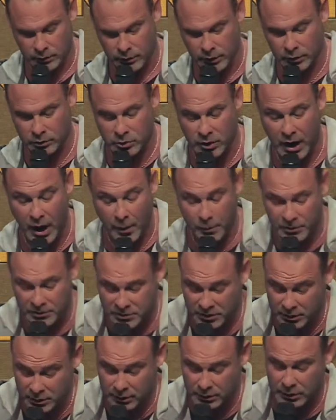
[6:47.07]
Here's what
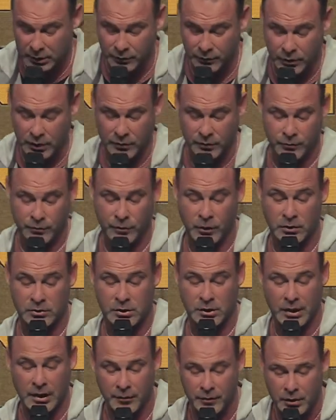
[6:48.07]
happens in, in
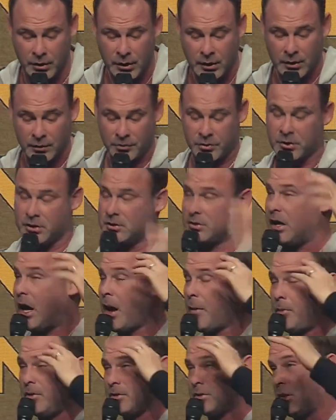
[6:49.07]
verse 11. The
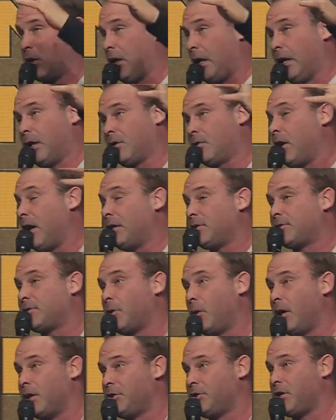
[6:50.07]
disciples are like, Great
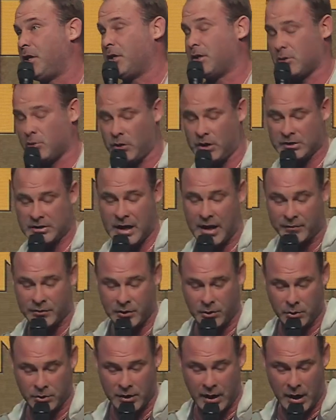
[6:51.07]
story, Jesus. What does that have
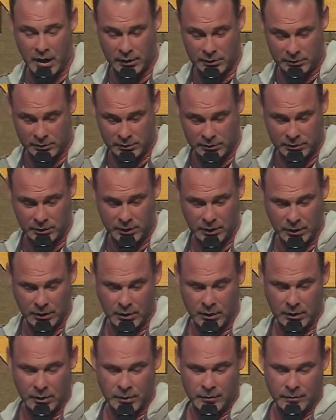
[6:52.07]
to do with us?
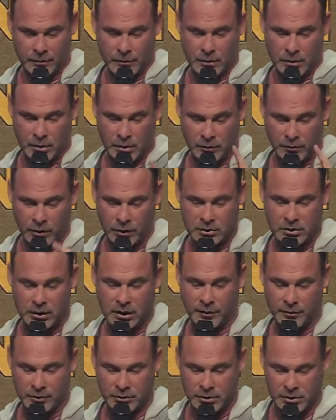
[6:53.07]
In verse
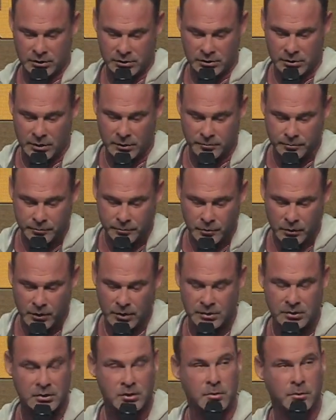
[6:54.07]
11, Jesus said,
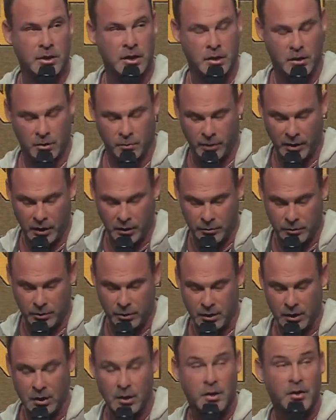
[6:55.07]
This is the meaning of the
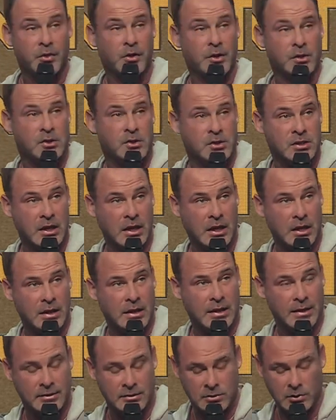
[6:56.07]
parable. The seed
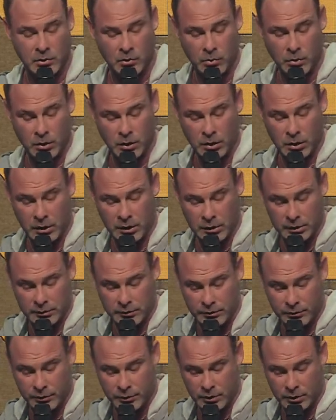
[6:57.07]
is the word
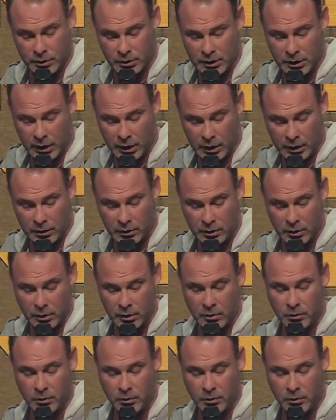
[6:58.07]
of God.